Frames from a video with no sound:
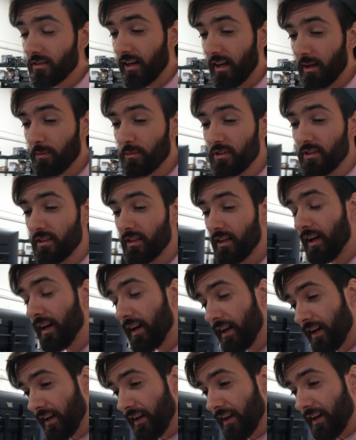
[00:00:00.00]
times.
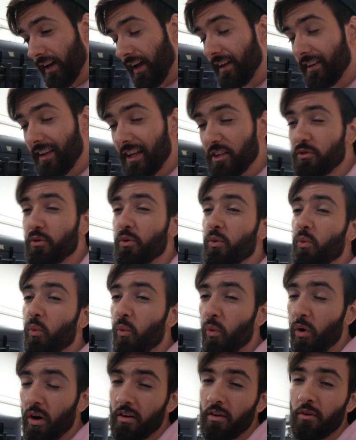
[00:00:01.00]
And that's for
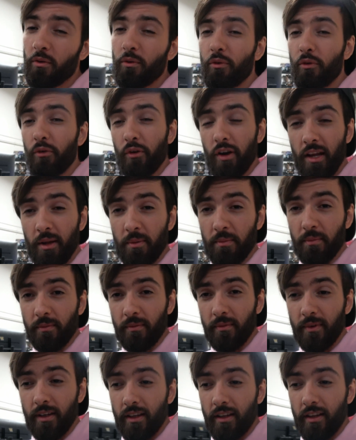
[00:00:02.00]
one frame.
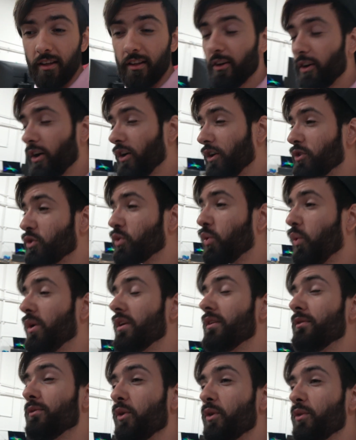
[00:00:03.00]
There are
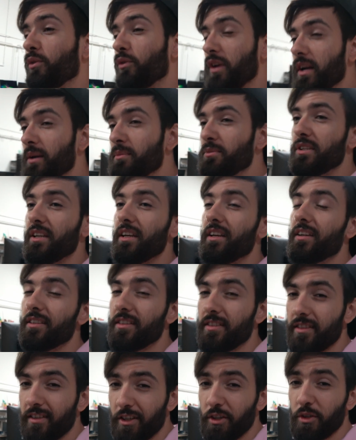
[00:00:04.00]
24 frames in a
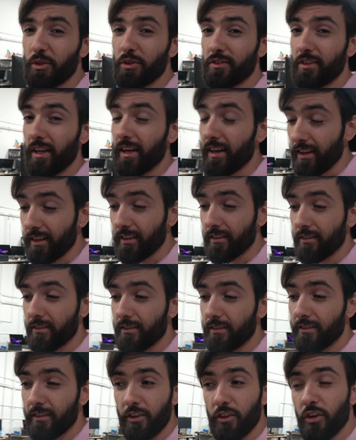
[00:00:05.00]
single second,
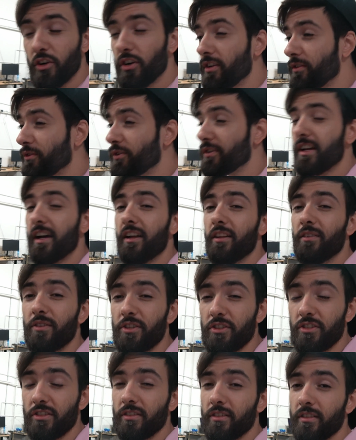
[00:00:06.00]
30 for
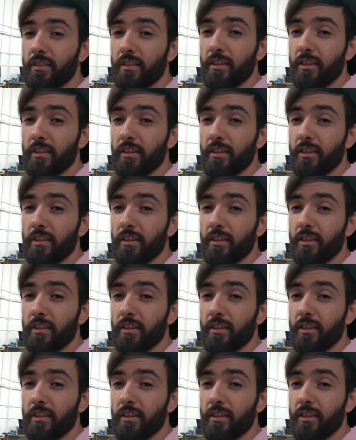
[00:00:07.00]
television,